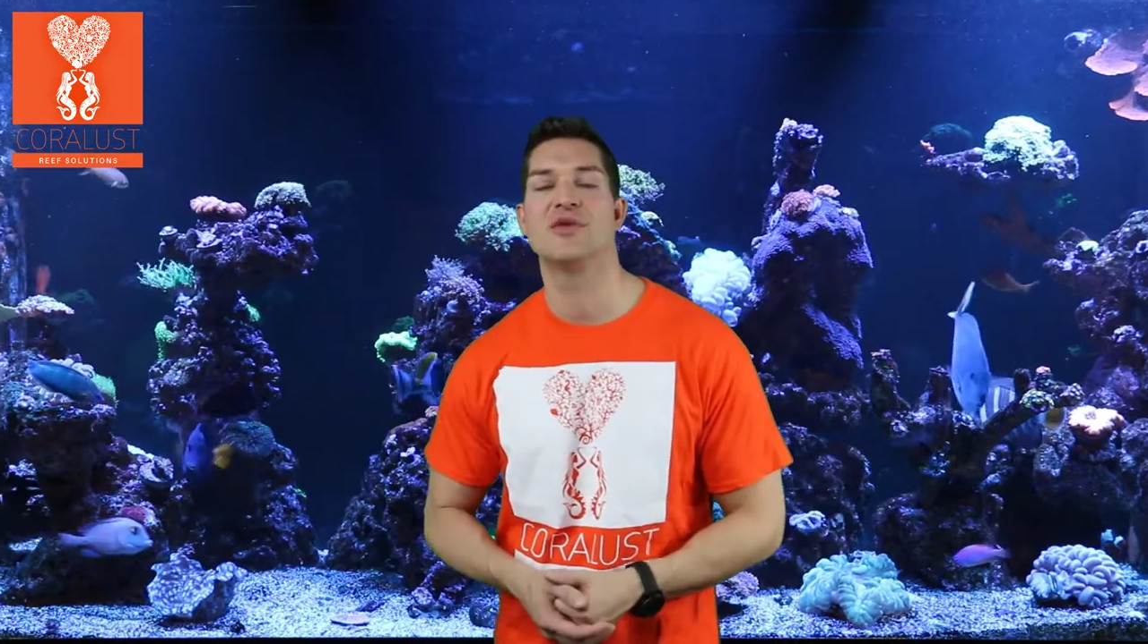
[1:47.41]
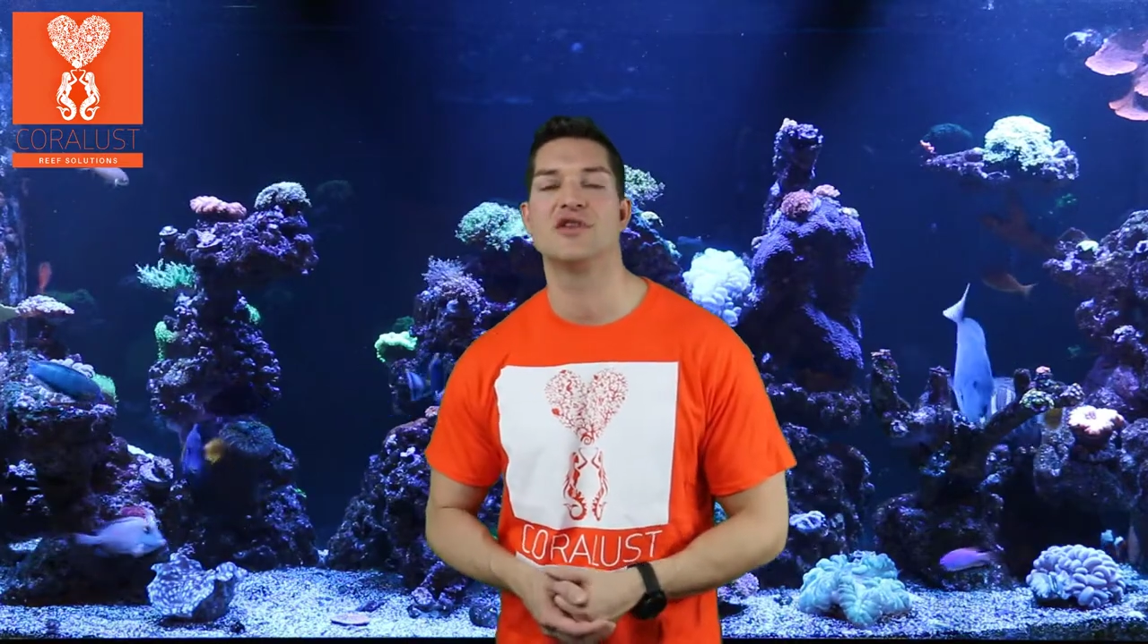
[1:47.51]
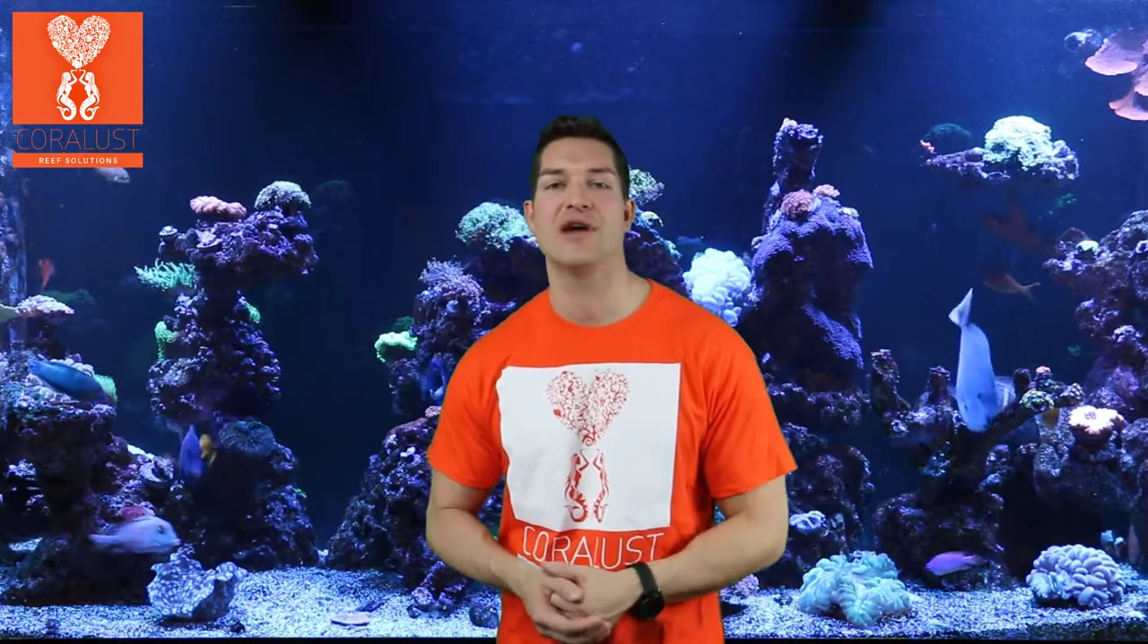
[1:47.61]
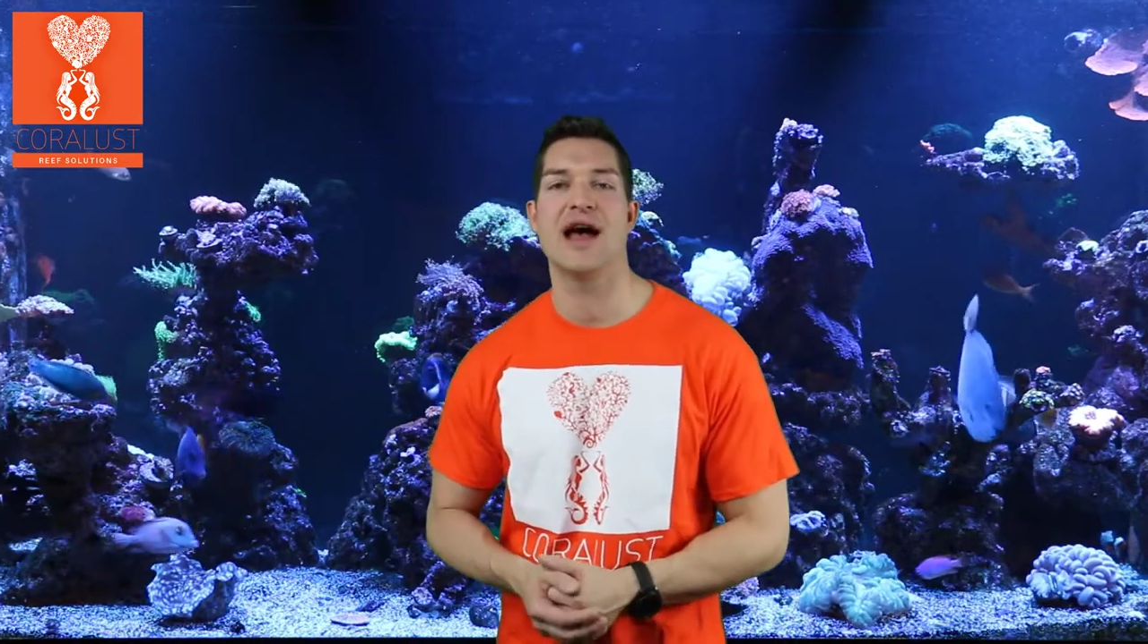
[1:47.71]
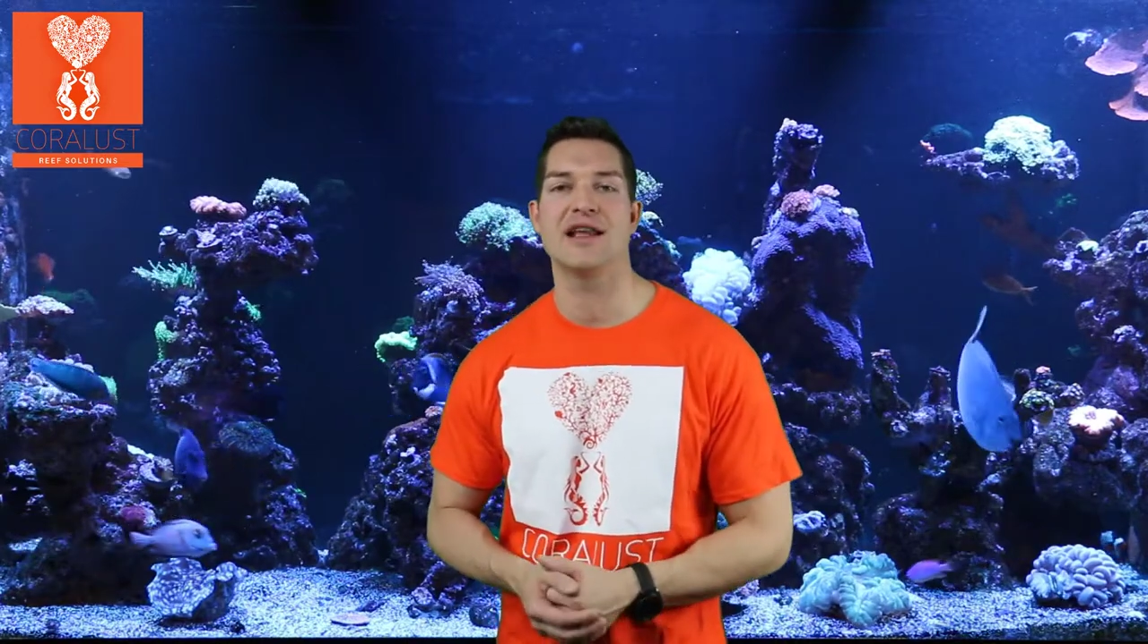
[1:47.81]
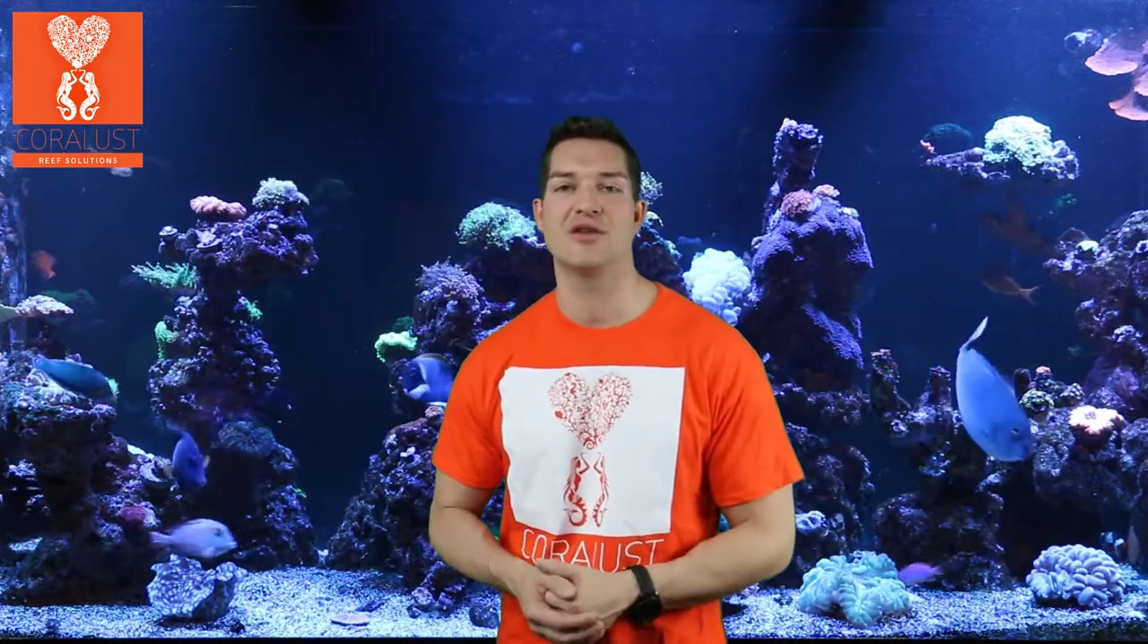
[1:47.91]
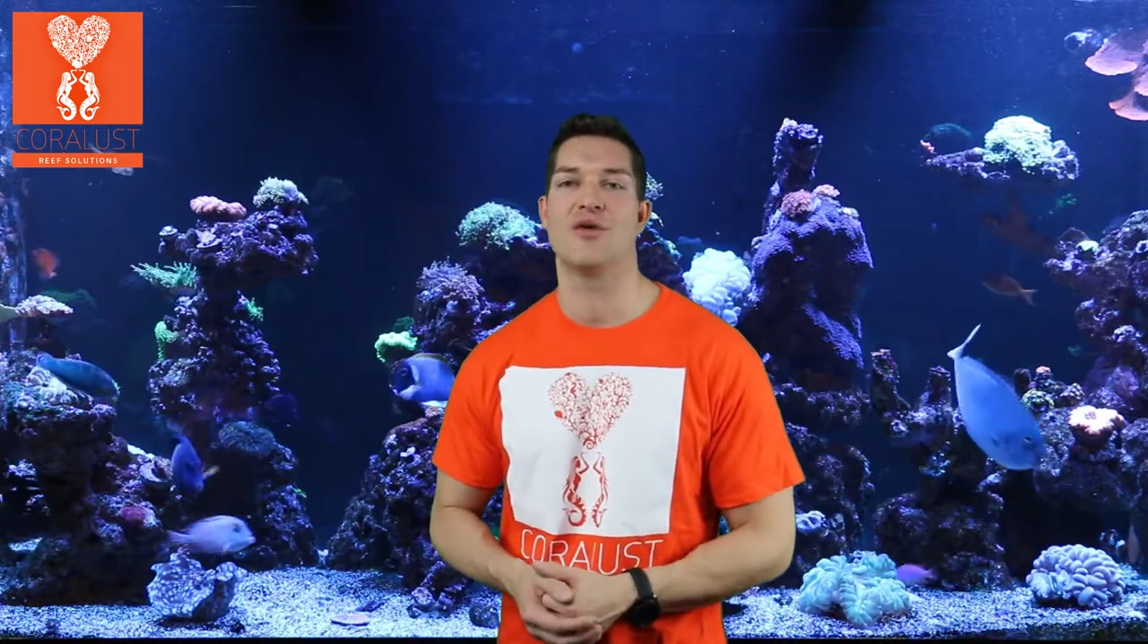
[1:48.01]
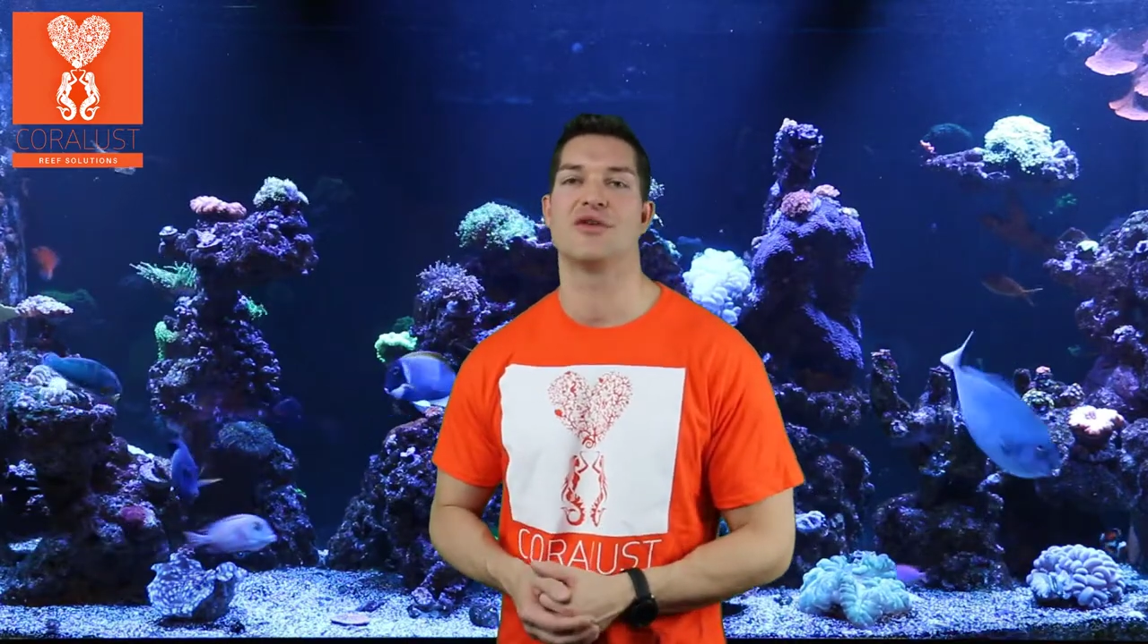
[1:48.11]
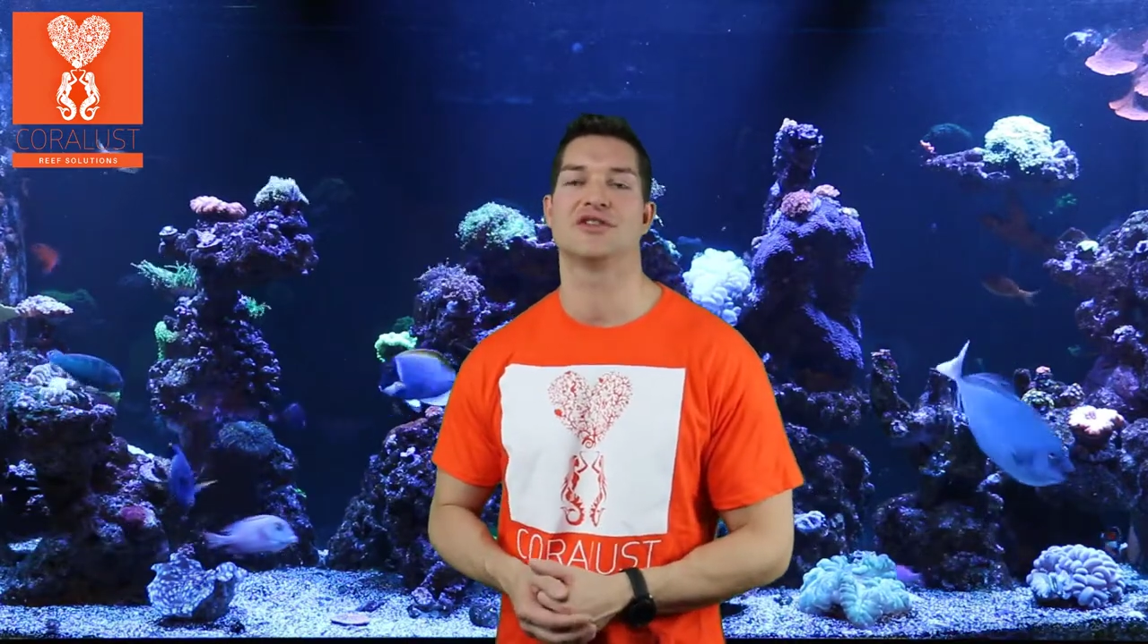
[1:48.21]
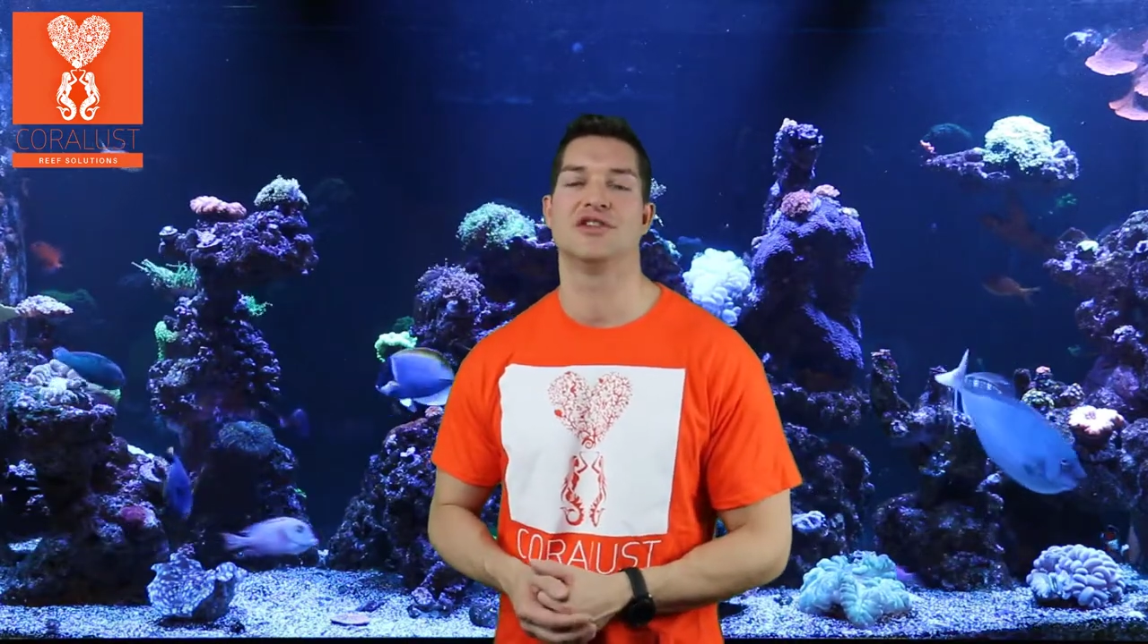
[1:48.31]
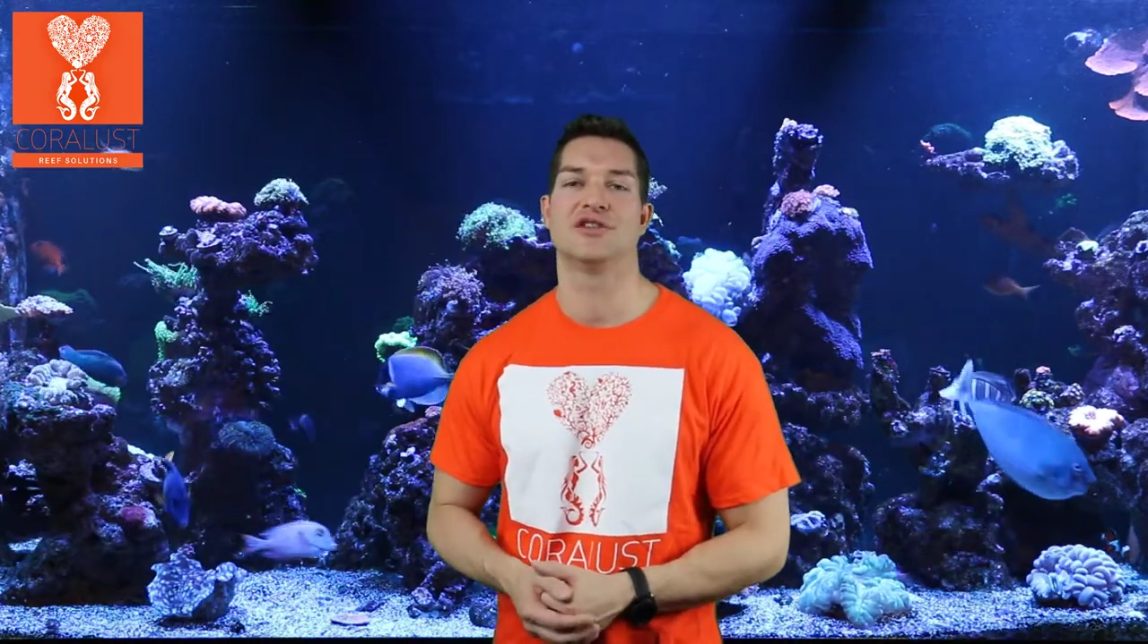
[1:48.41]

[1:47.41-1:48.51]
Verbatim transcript: when you're adding corals